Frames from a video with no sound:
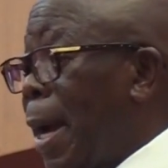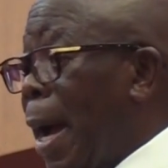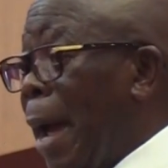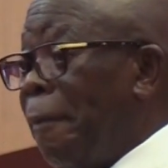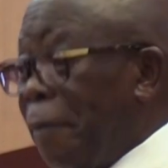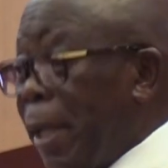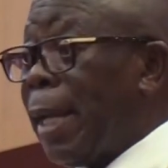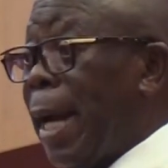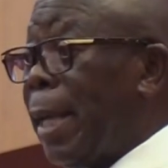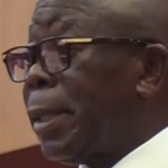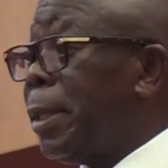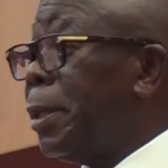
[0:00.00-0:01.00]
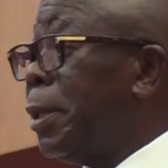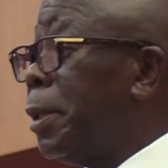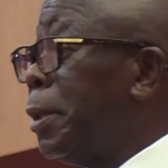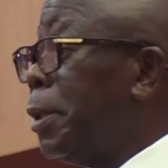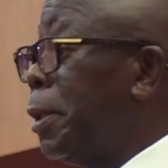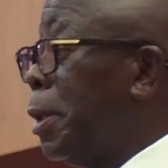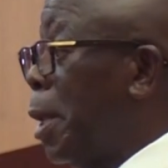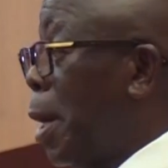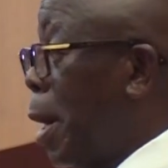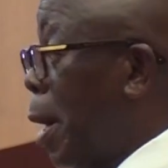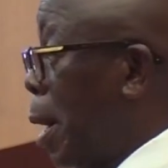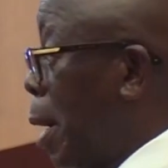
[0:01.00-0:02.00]
I think that
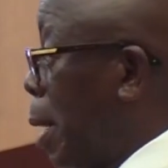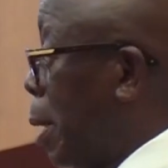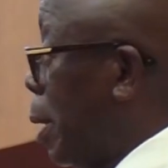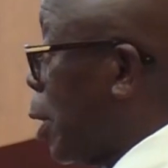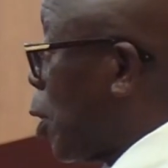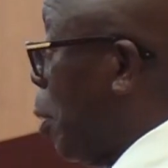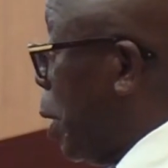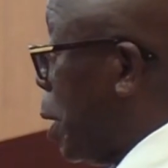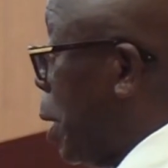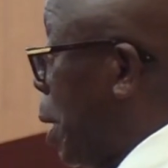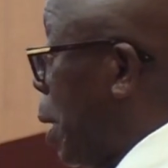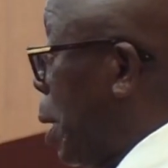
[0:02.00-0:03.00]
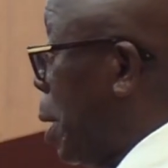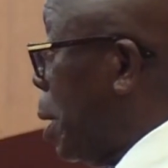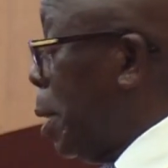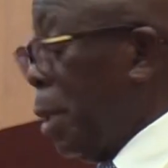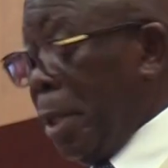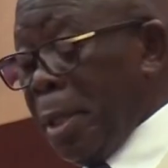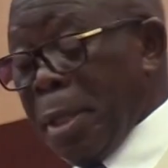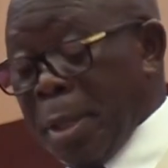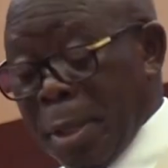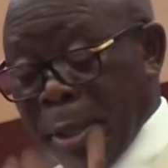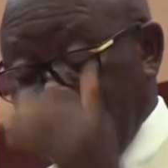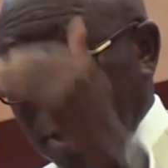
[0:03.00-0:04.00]
the committee,
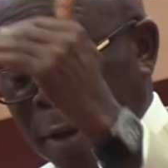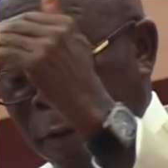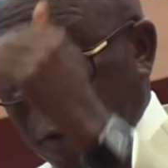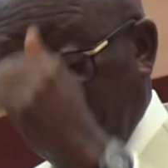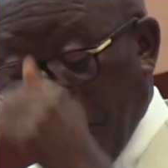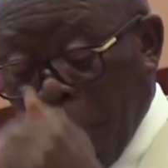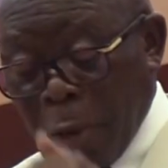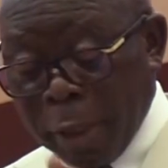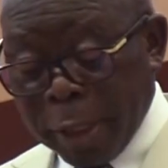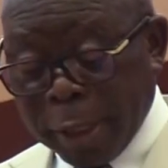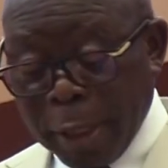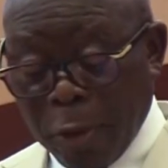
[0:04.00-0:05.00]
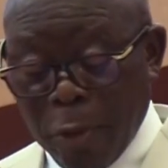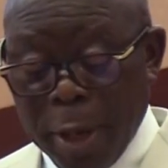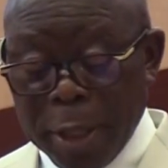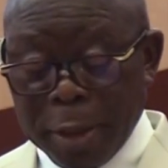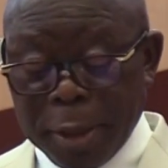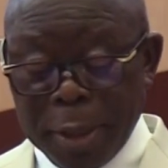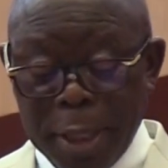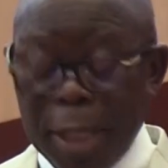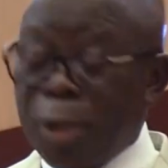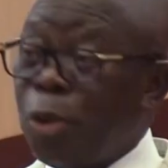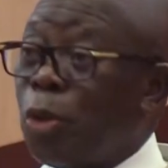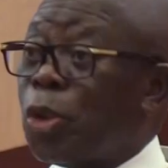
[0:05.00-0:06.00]
if you follow the sequence,
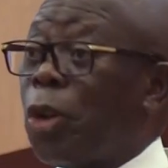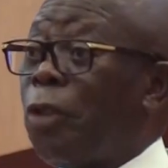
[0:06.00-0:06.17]
issues